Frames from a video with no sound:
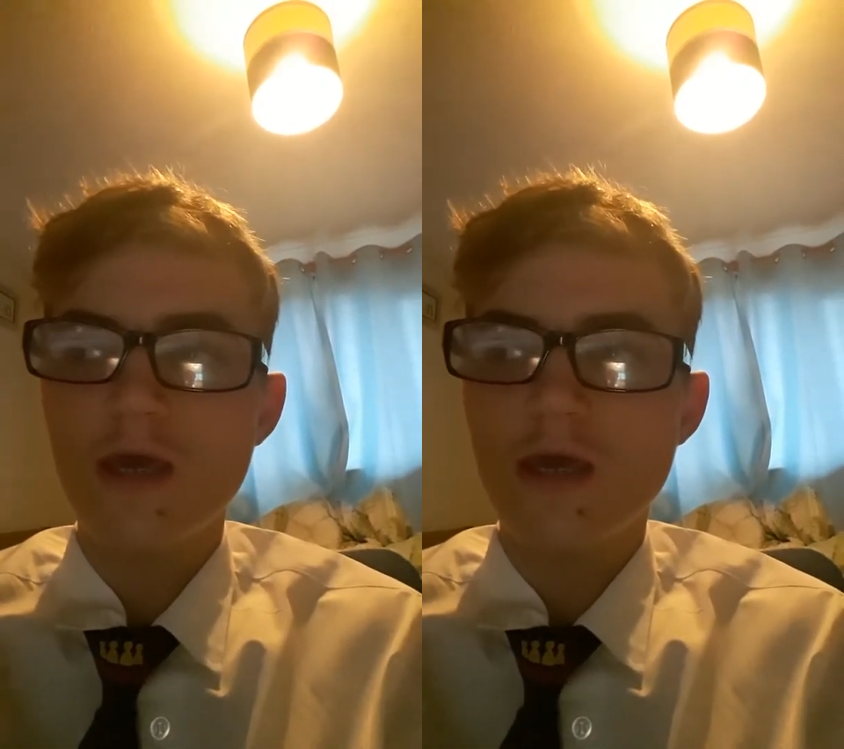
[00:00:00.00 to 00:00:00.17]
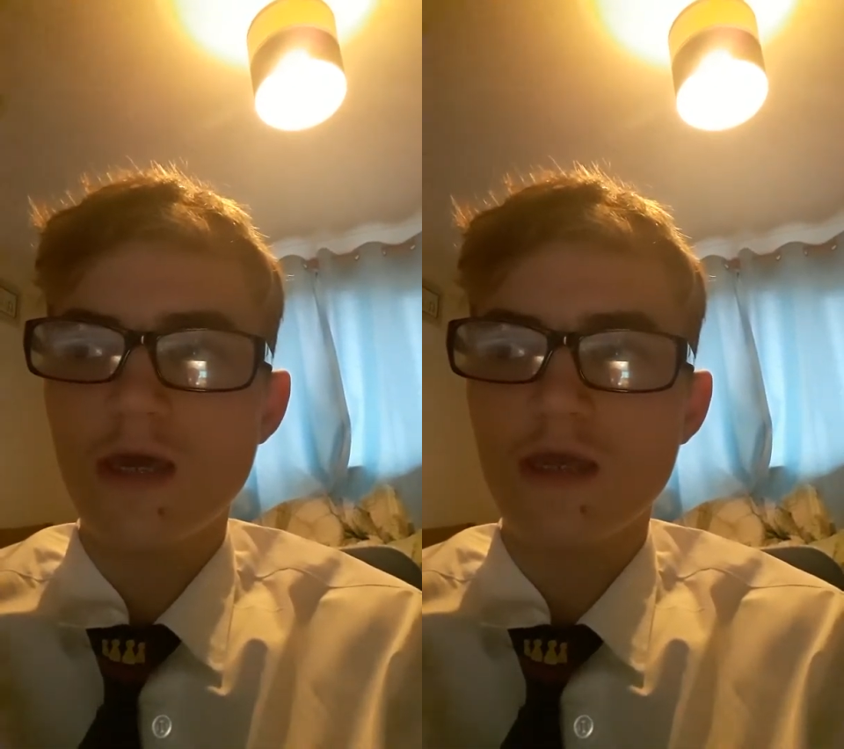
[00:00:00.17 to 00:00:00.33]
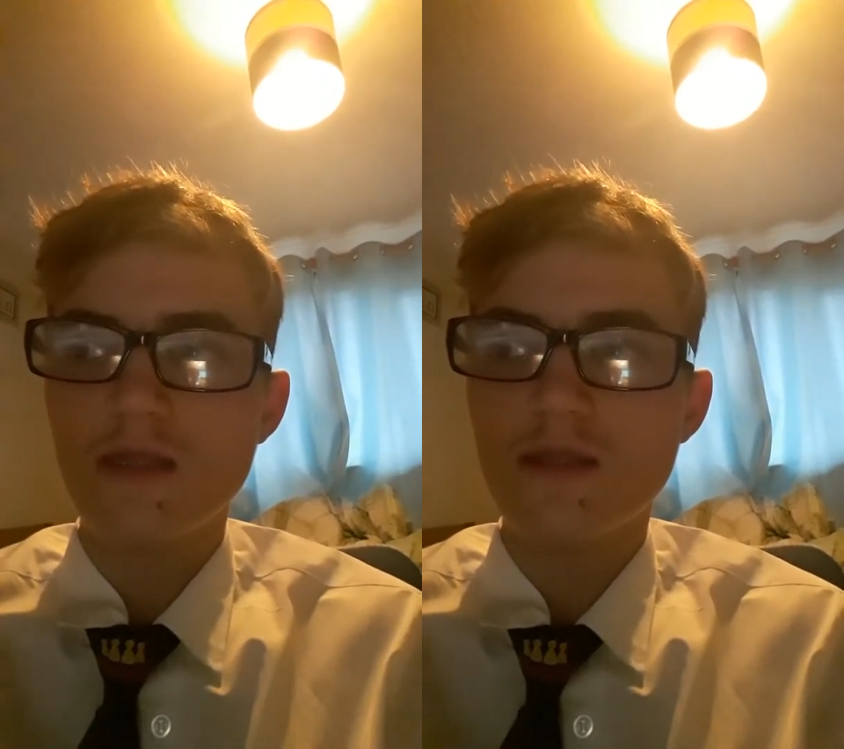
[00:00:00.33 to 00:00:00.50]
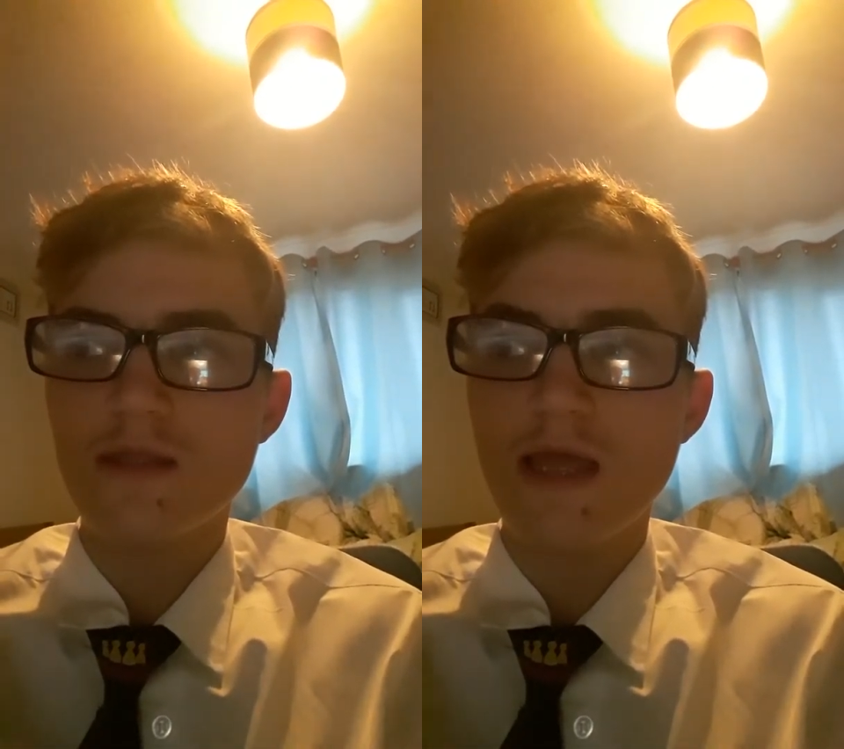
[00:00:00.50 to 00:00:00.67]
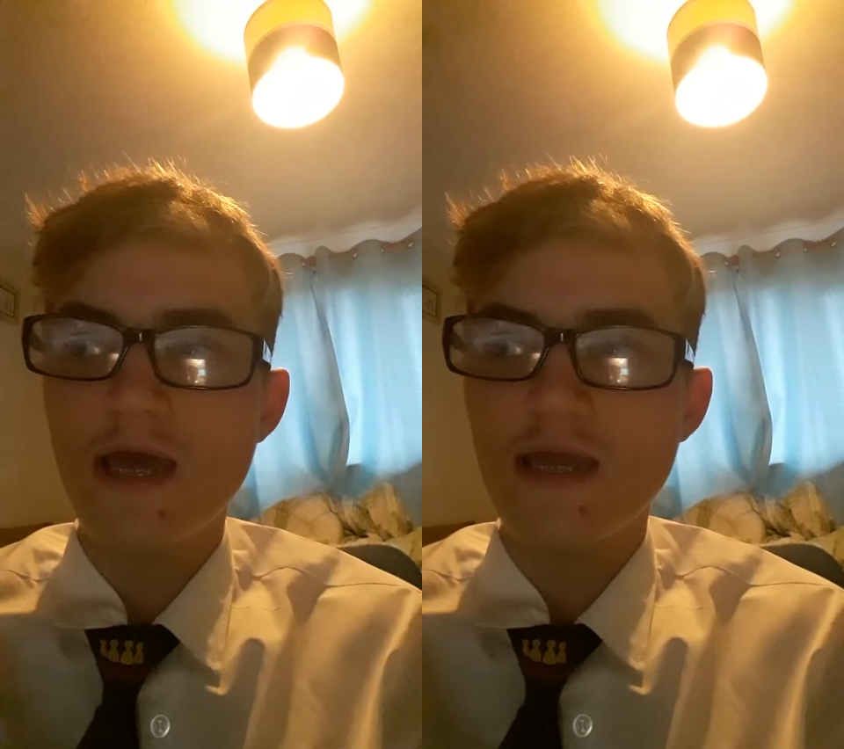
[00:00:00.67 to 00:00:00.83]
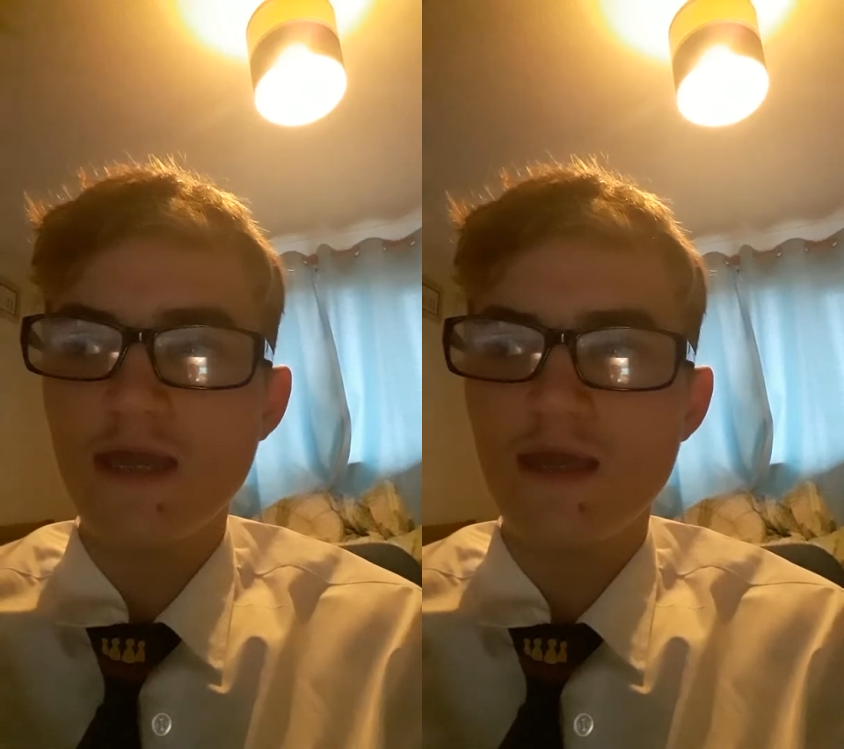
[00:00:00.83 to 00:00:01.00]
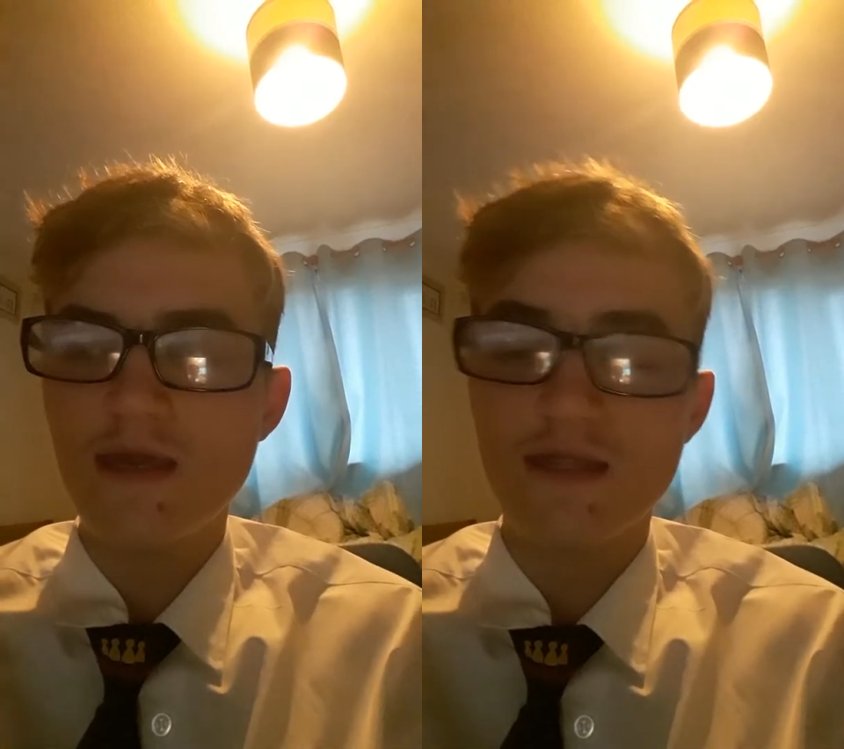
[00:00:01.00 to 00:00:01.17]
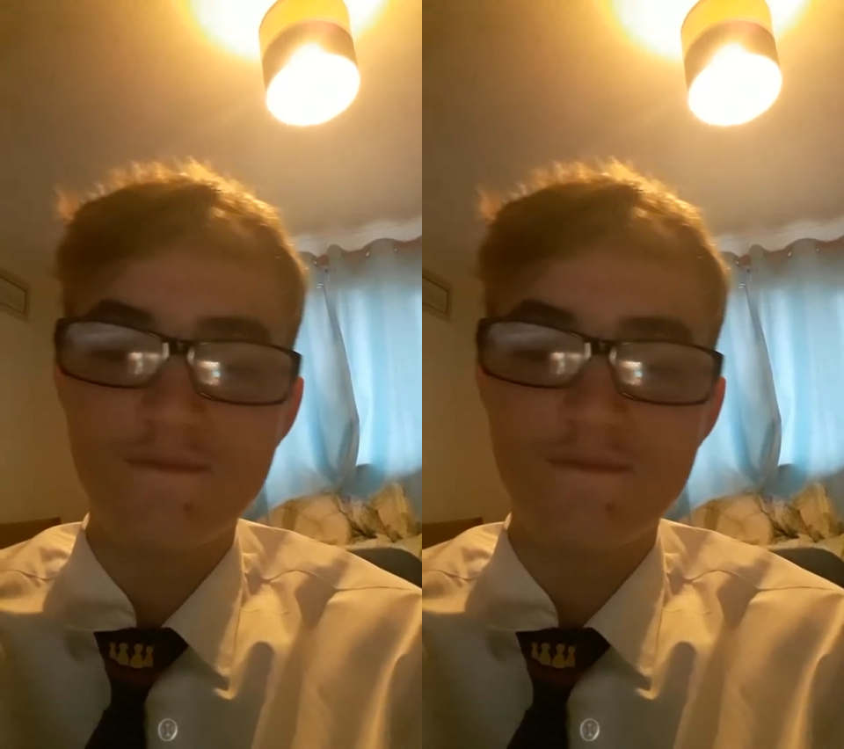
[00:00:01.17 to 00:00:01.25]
it's like, it's